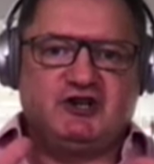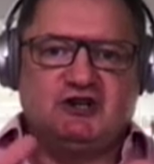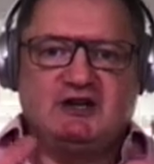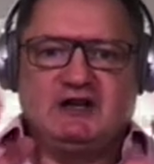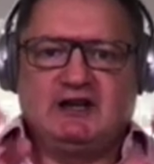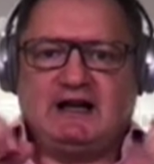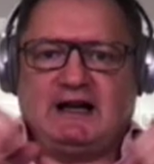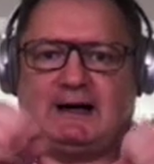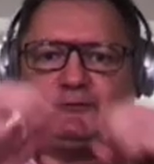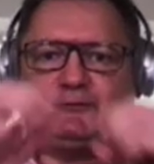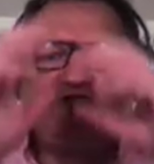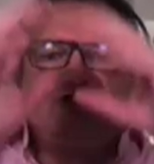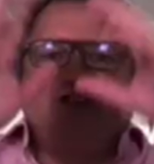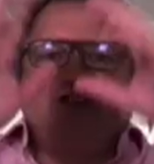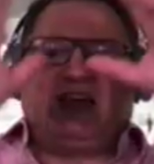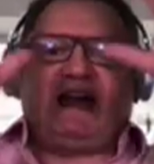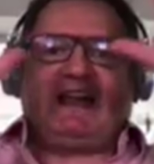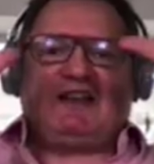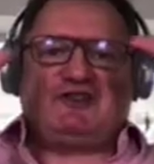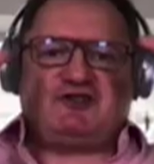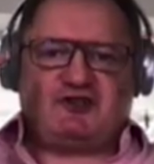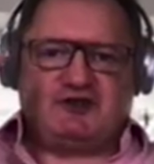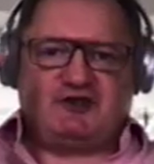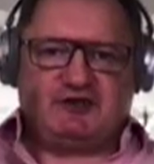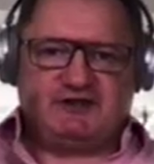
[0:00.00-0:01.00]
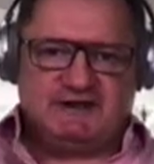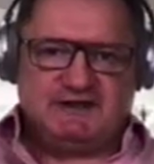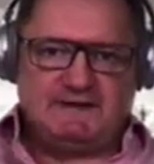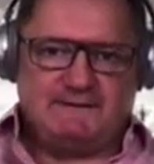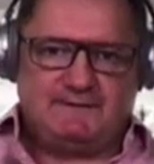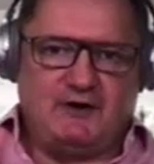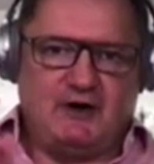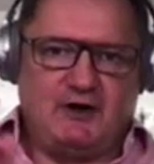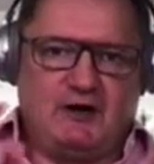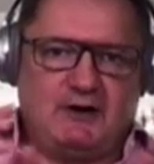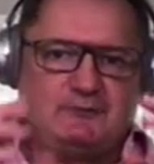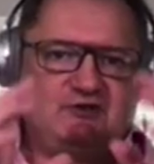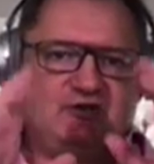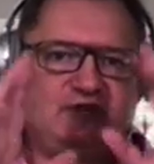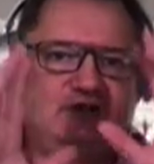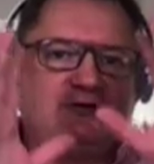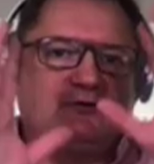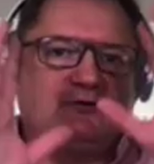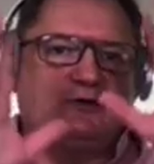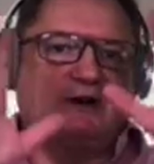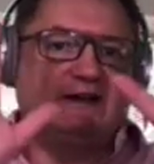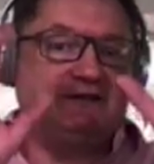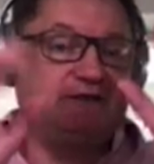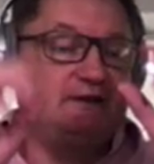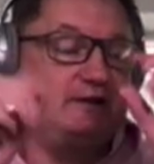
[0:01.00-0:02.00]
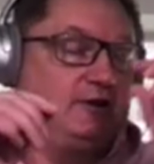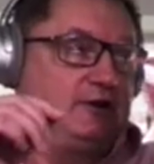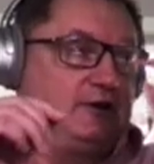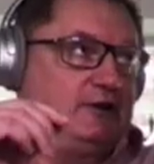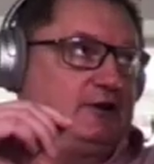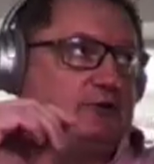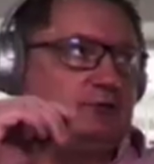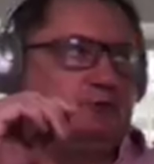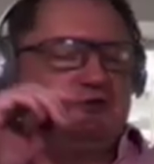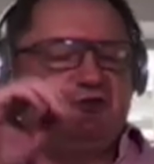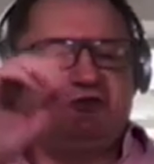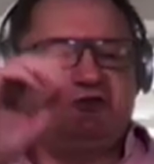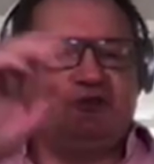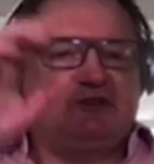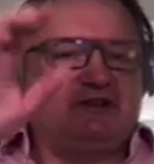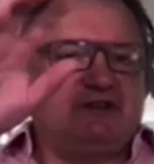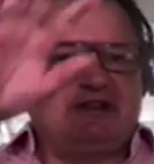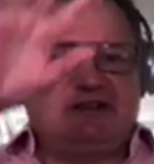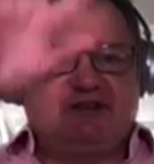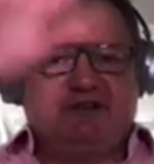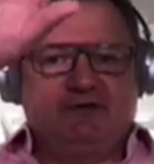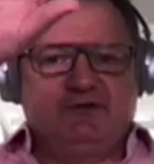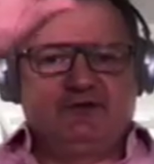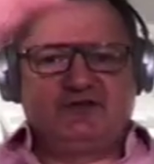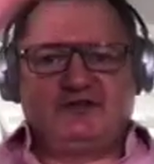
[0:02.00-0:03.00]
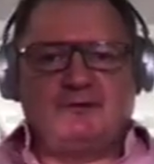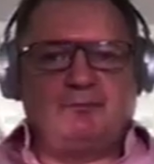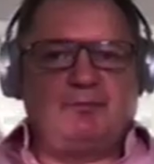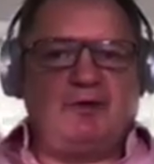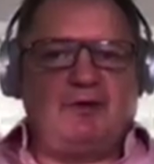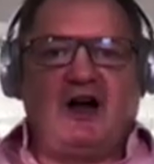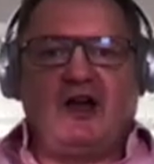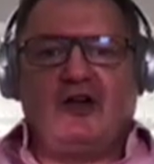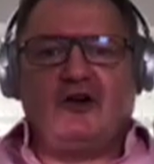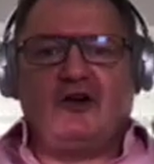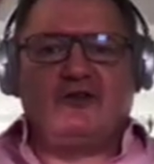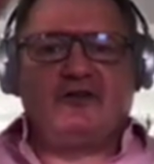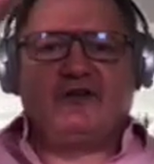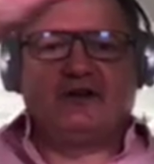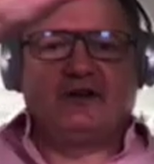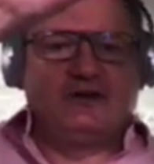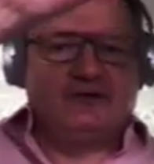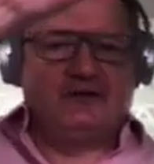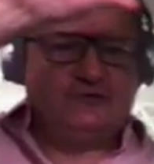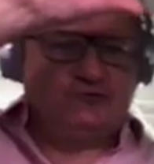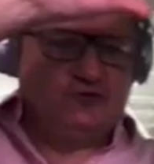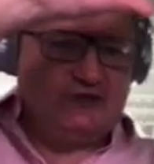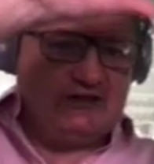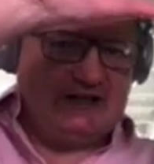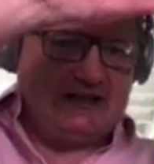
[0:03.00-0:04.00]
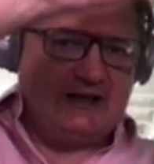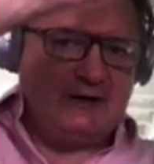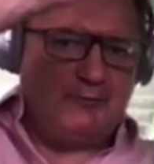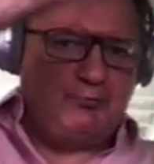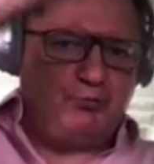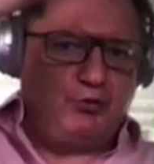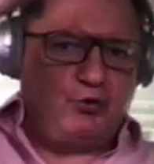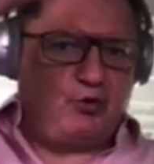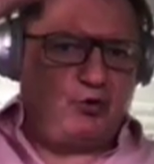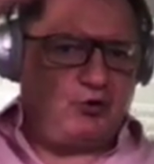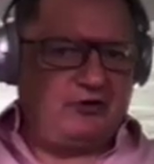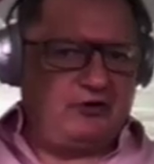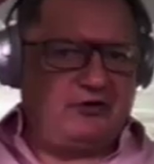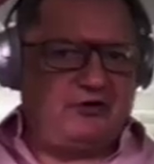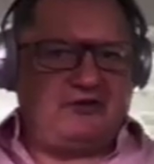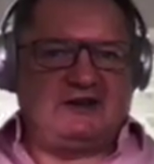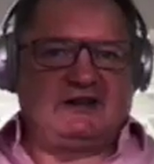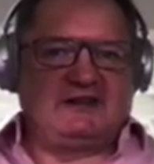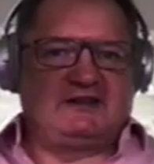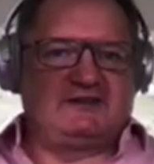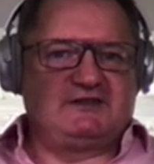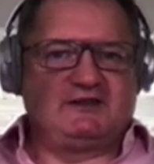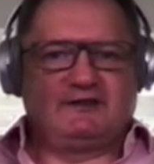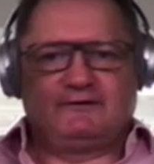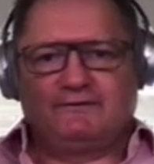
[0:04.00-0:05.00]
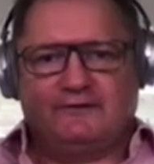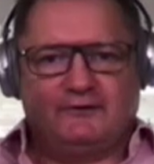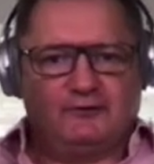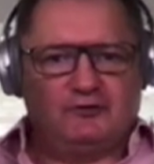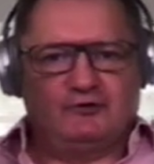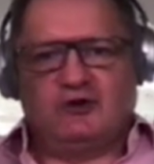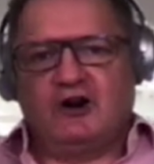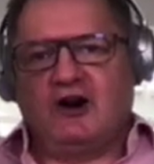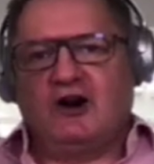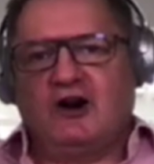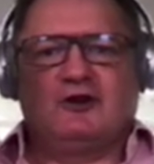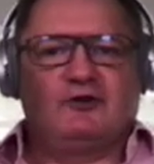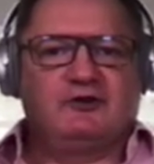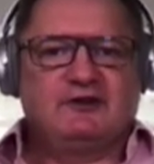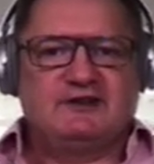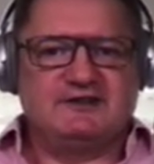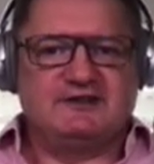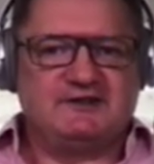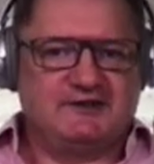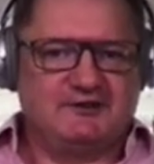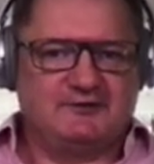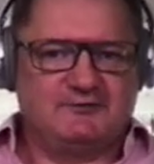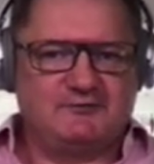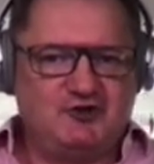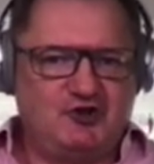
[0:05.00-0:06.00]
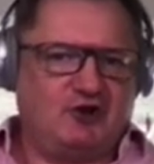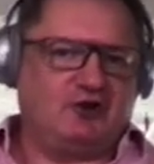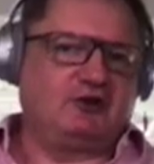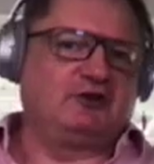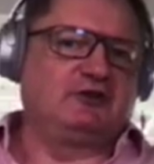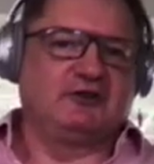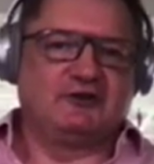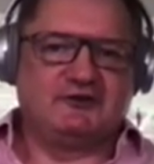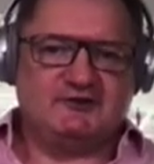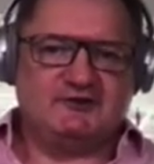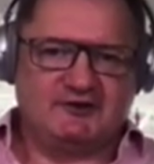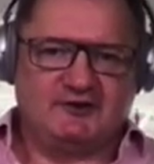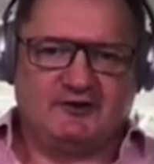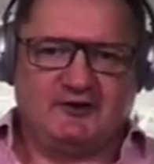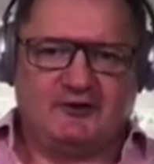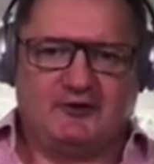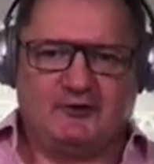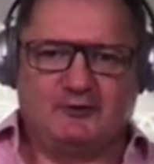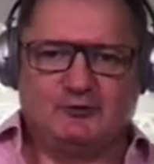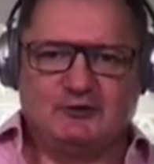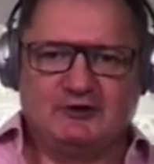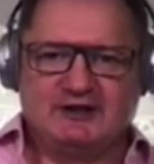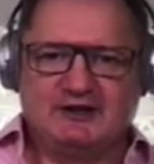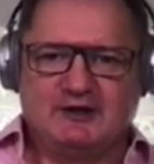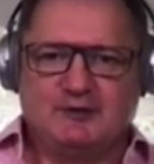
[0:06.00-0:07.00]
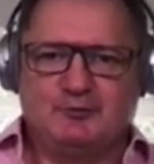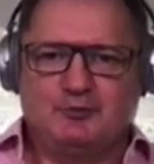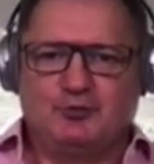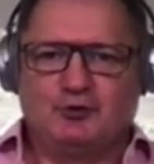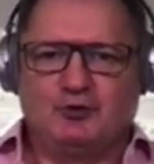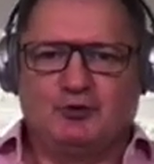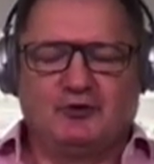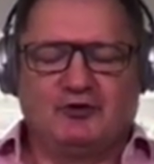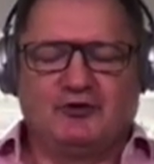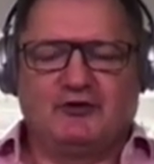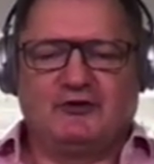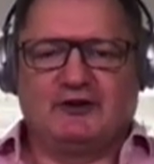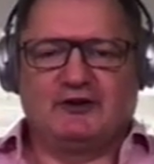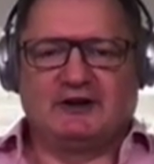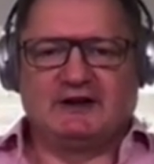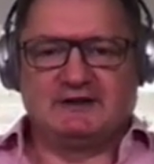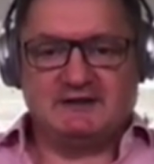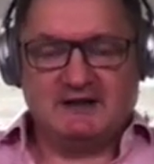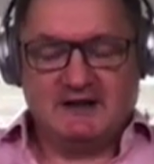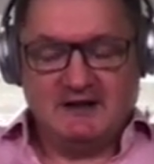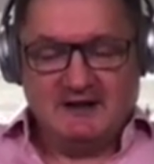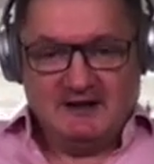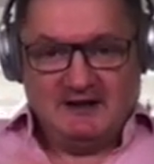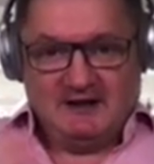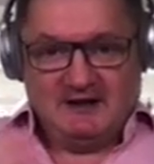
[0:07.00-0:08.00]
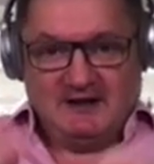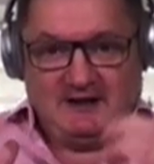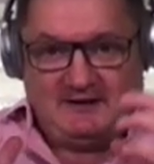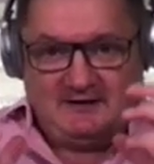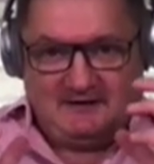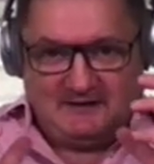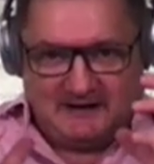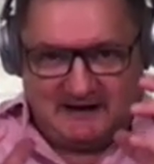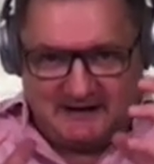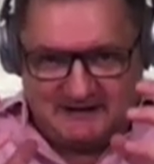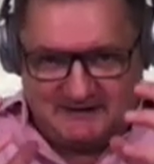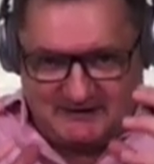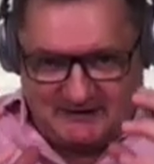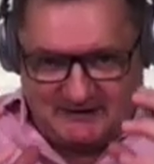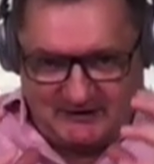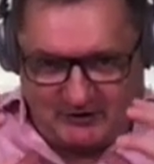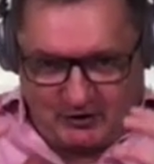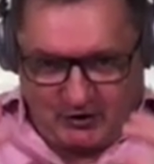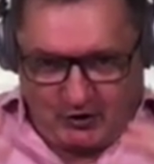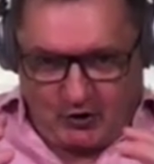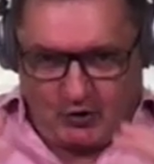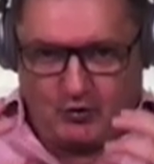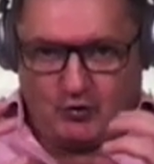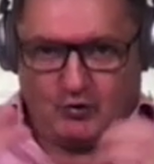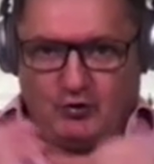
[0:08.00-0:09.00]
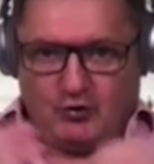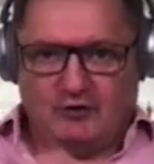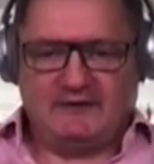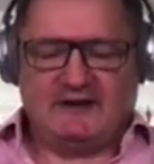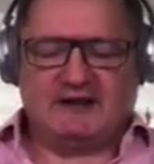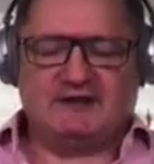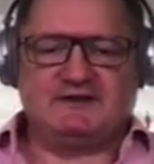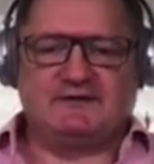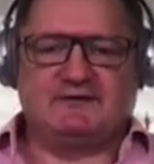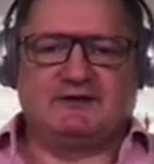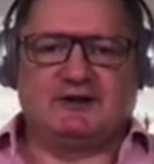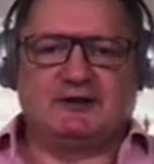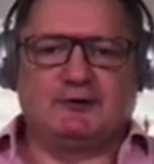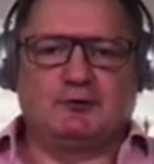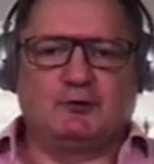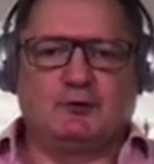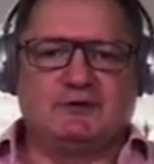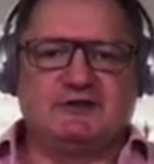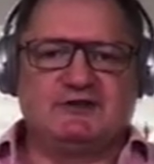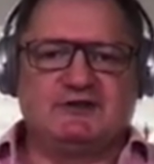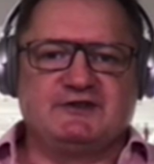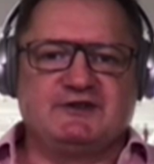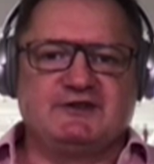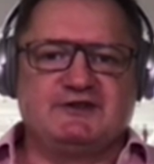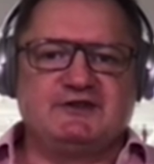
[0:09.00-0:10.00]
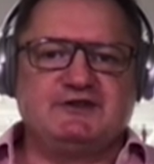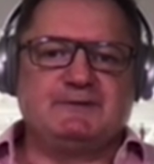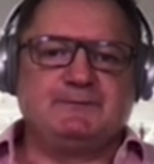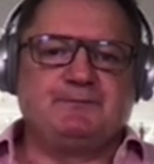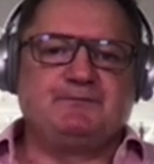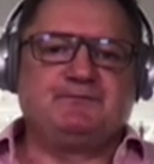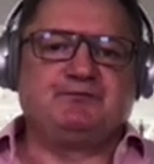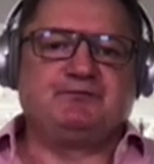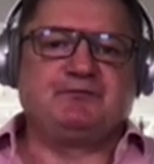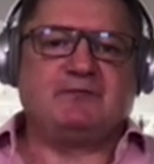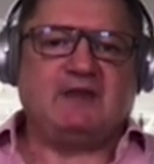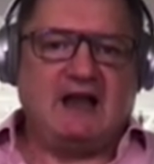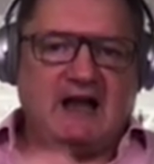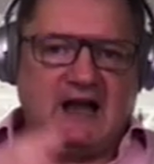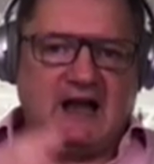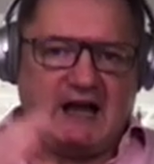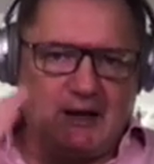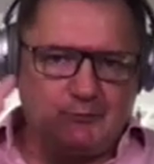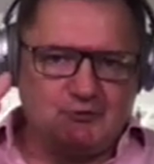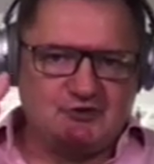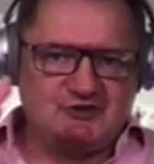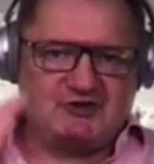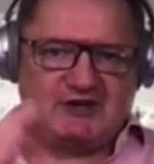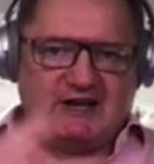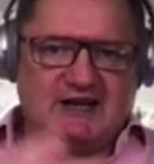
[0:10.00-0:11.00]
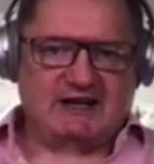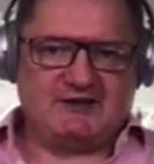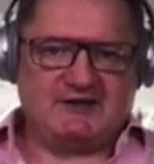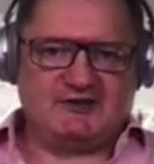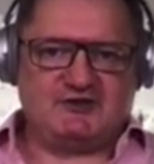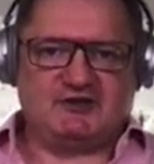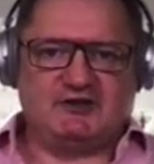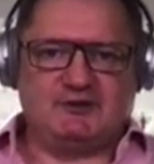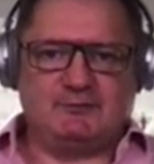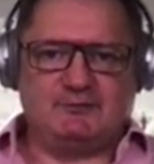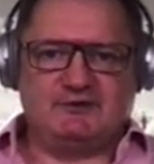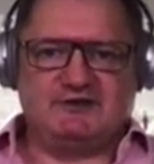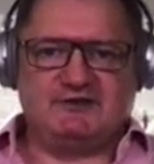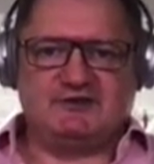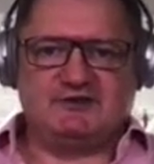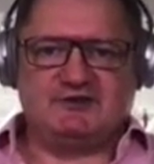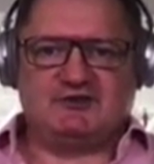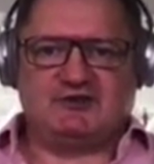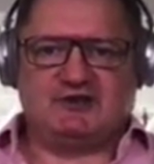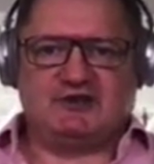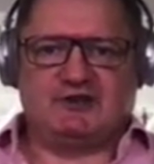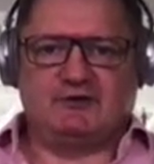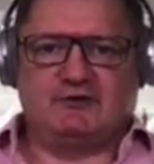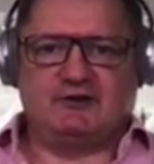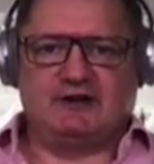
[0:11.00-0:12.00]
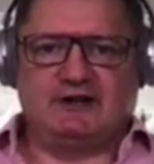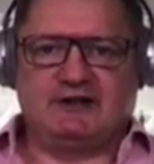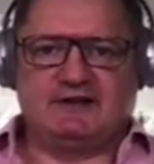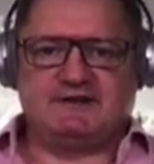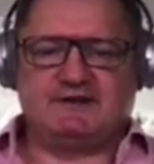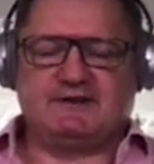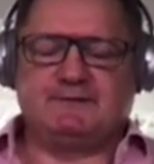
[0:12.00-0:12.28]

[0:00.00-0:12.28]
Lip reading: How much cash can this farm generate, which you can then use to buy other really important things like Ferraris and chocolate and other really important things? That's at the core of how to value a business. How much cash can the business generate?